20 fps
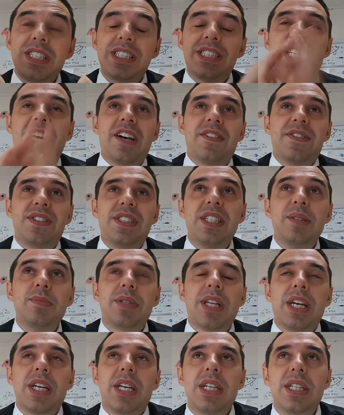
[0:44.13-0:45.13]
staff seems
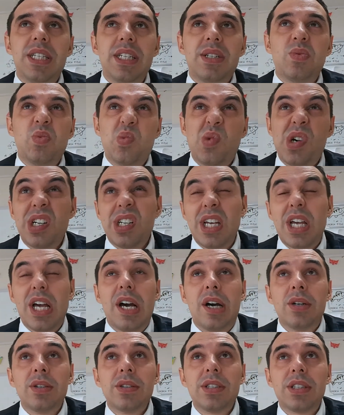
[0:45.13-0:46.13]
like it didn't work
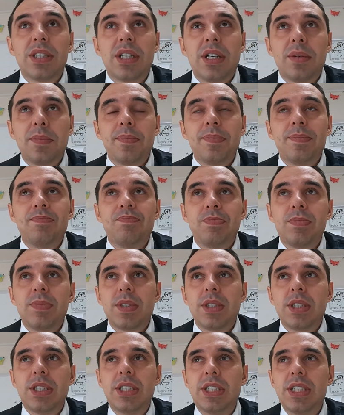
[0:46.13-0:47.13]
out.
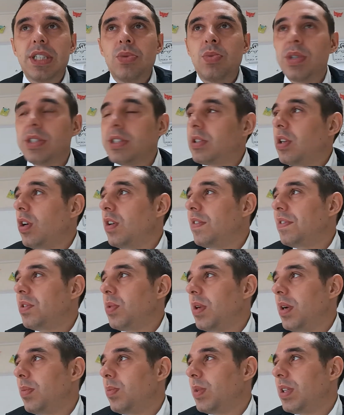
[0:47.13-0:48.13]
She was
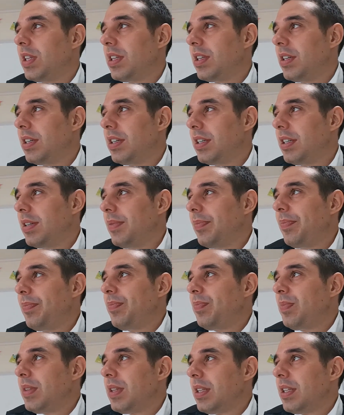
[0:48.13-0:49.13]
overwhelmed with the
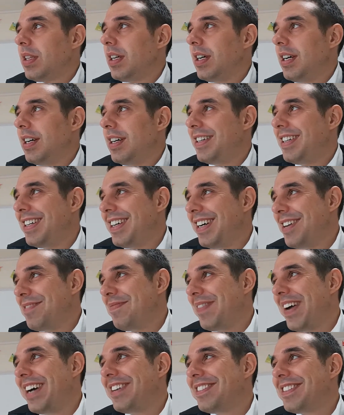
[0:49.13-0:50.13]

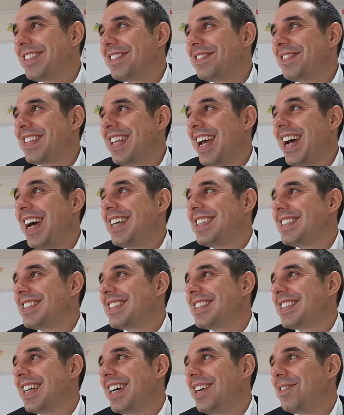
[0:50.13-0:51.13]
amount of
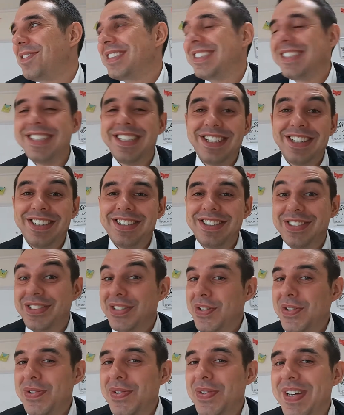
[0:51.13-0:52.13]
tasks I wanted her to
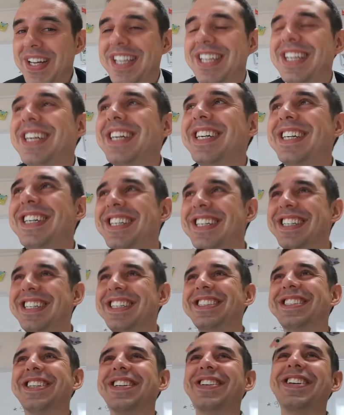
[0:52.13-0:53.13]
do.
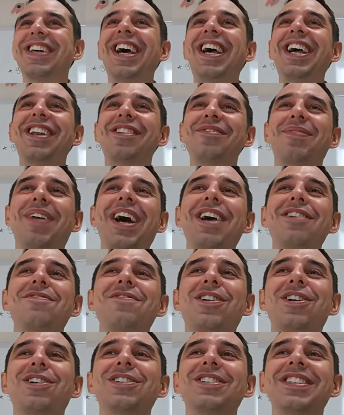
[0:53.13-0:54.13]
So kind of my
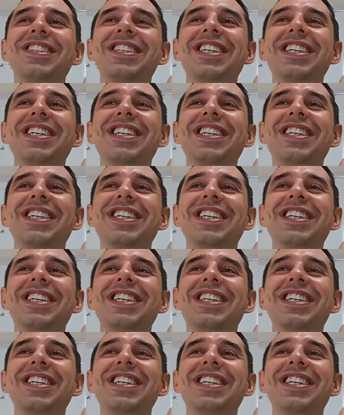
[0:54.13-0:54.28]
fault.